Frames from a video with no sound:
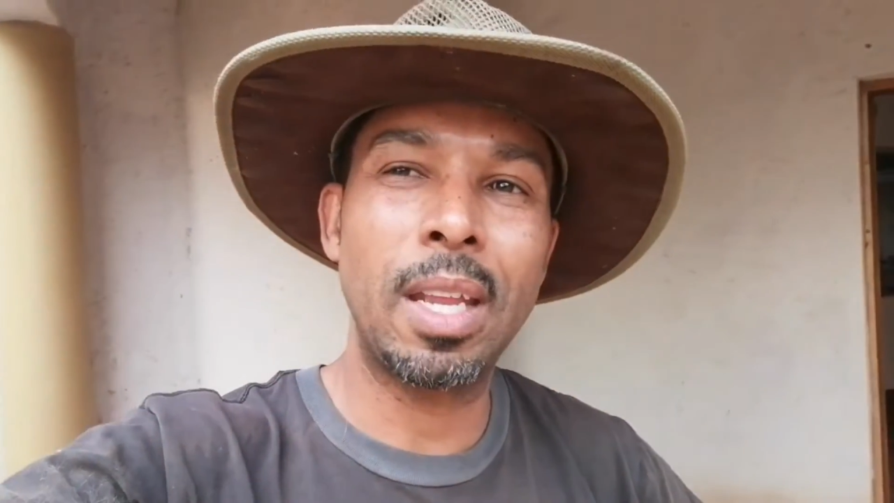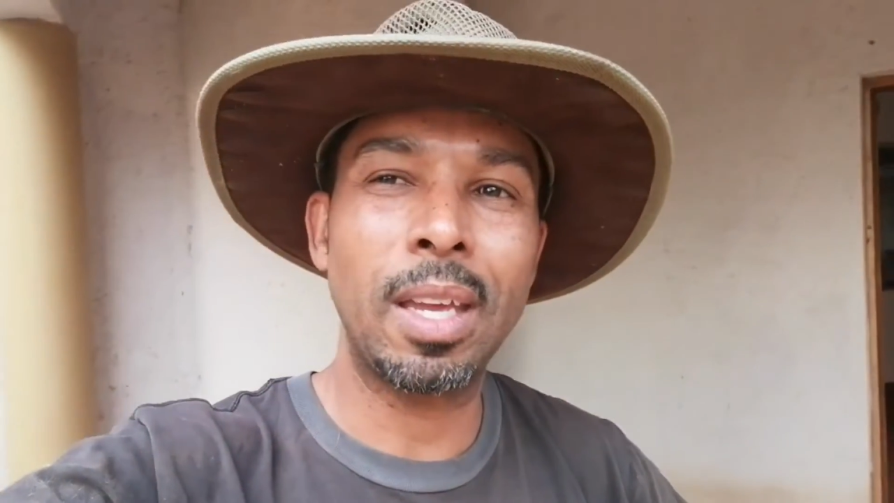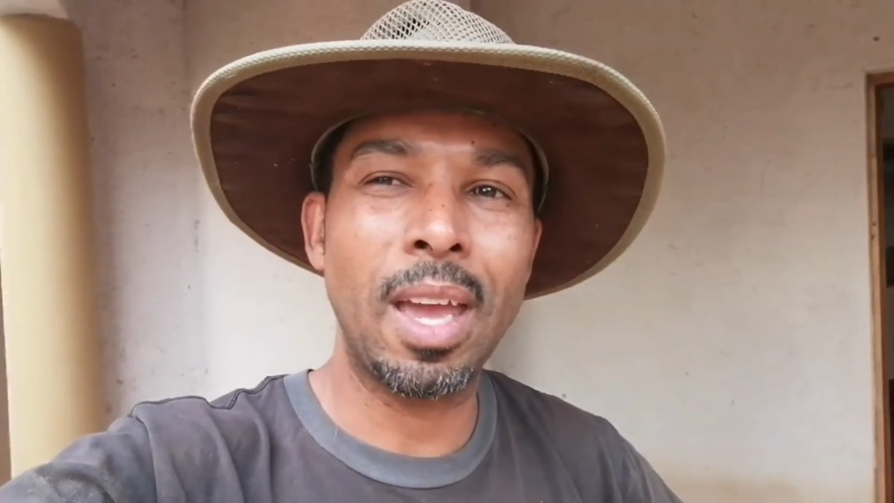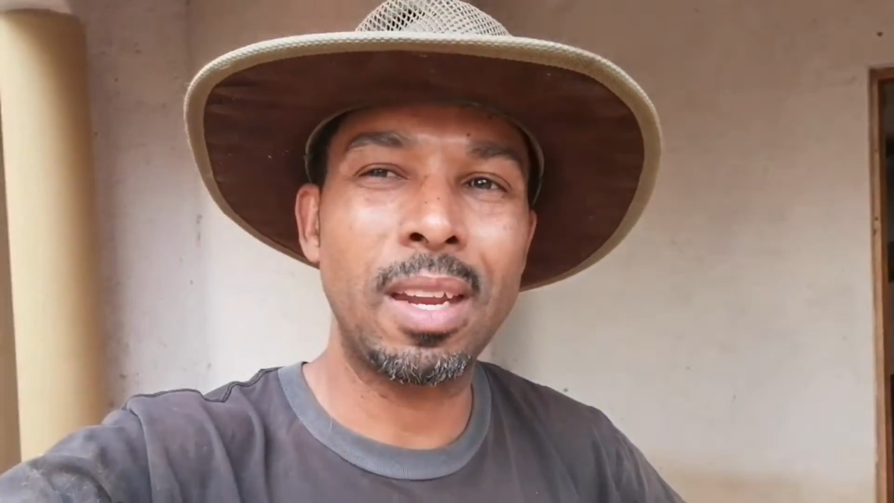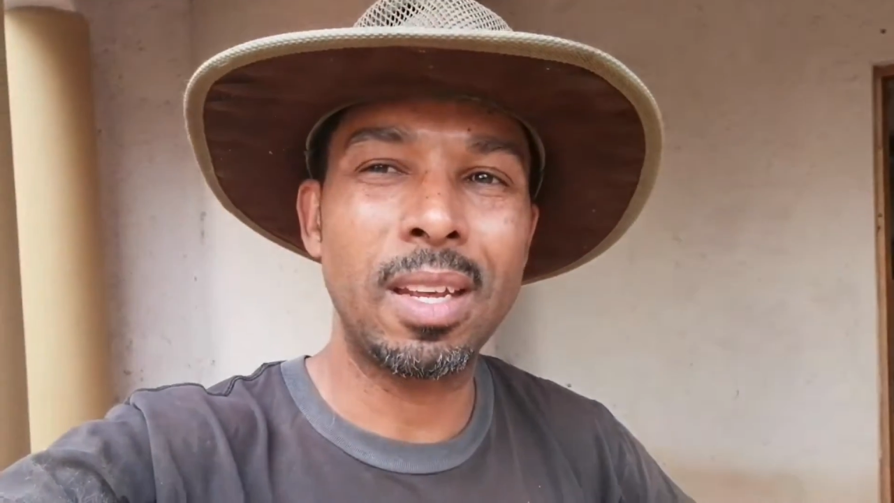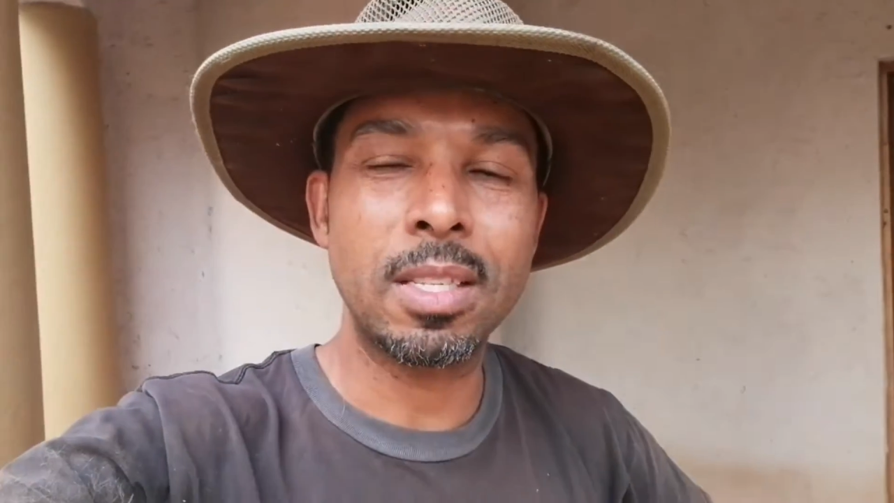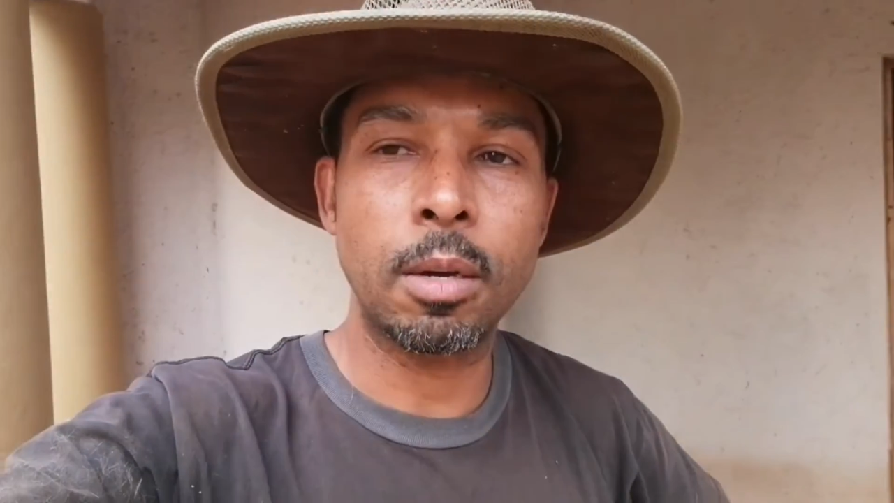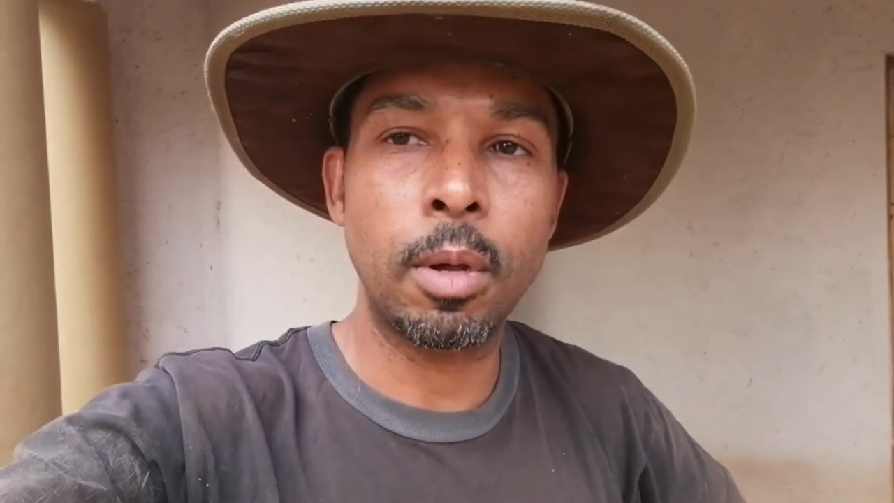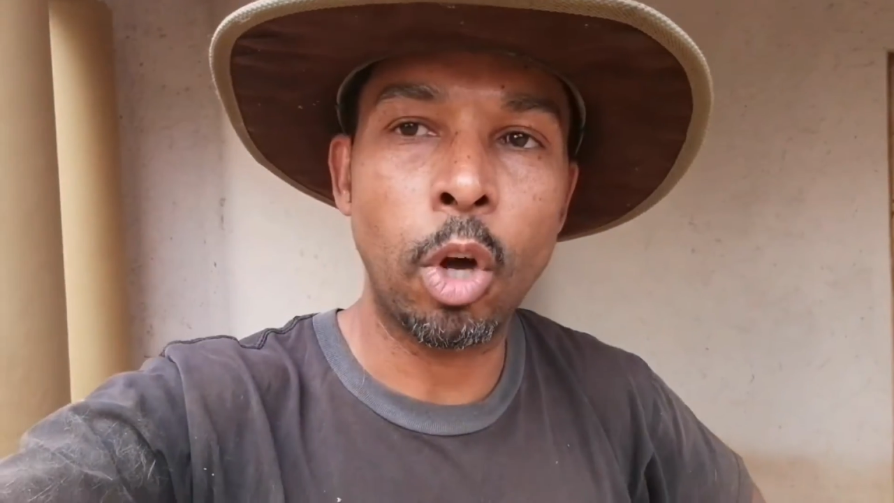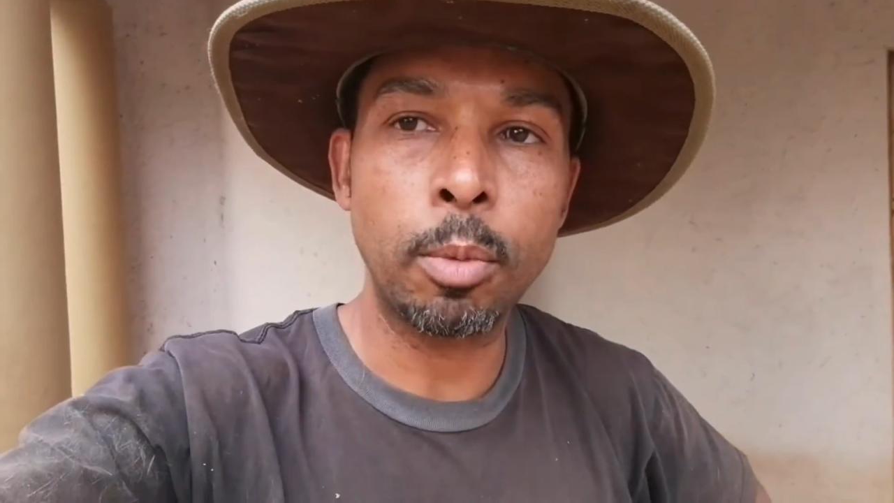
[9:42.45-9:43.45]
then again it's
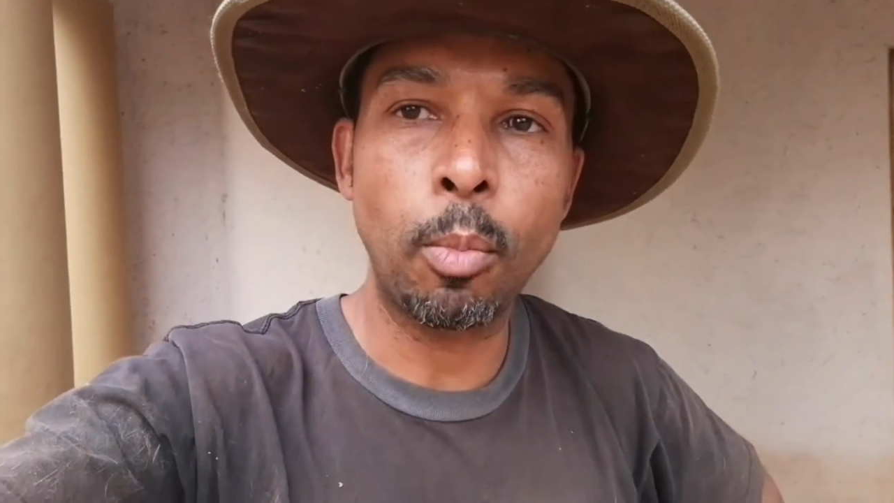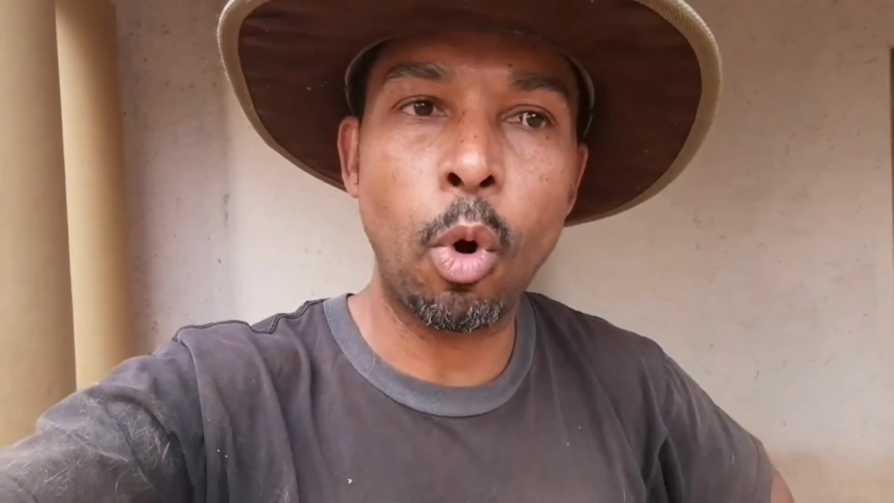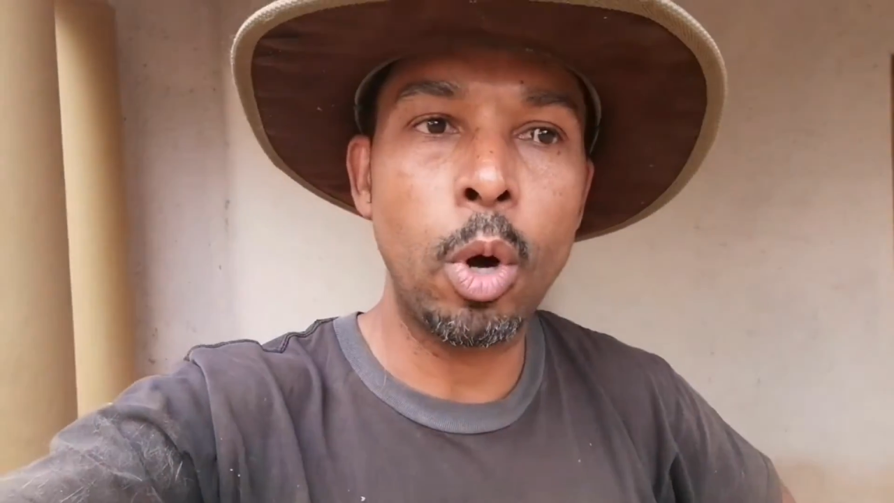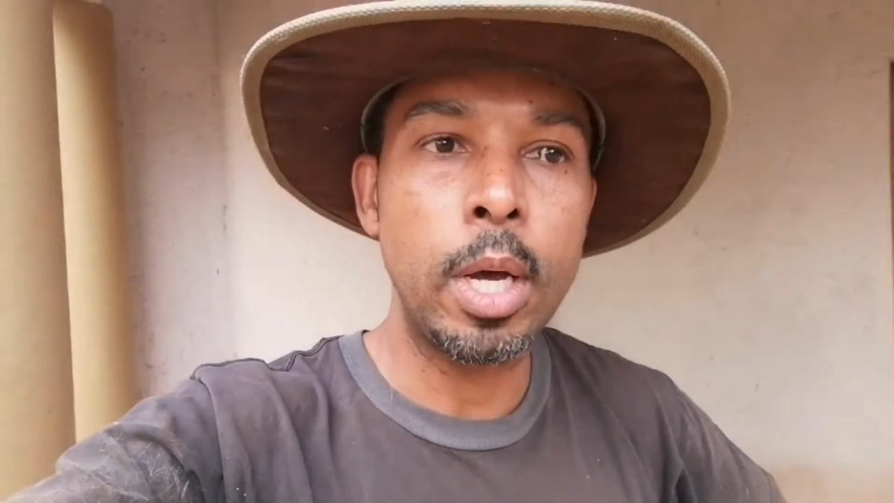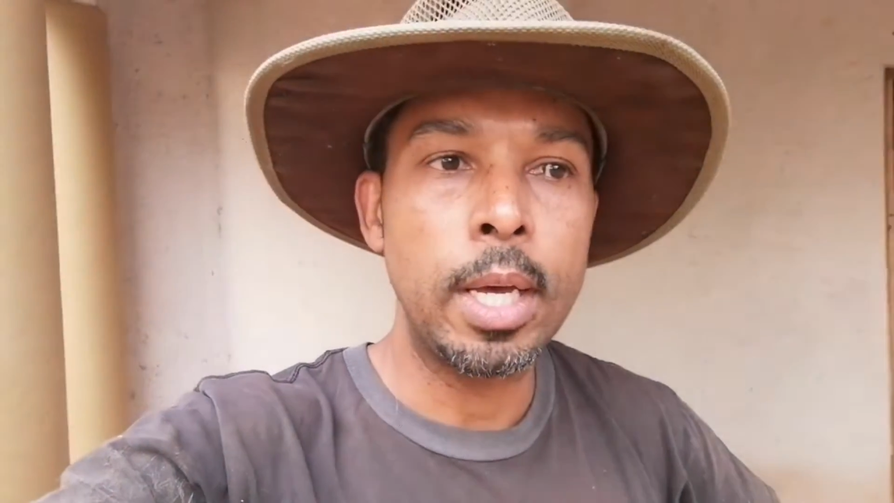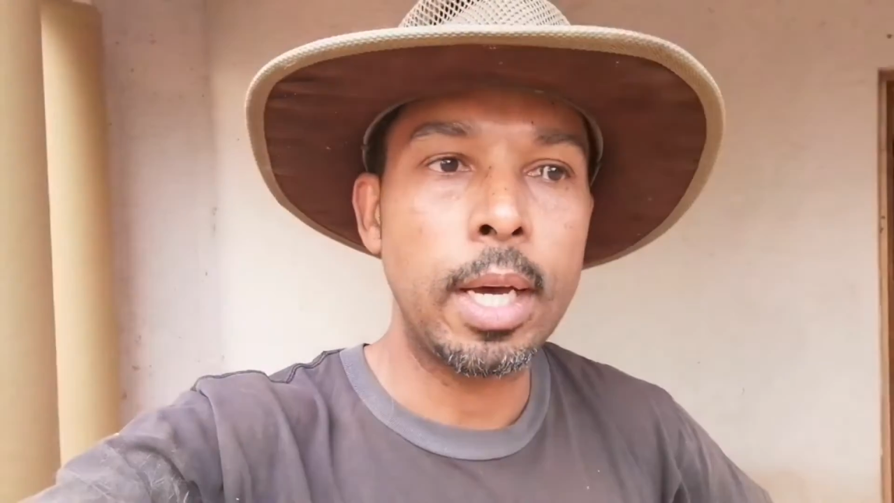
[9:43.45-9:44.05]
a lot more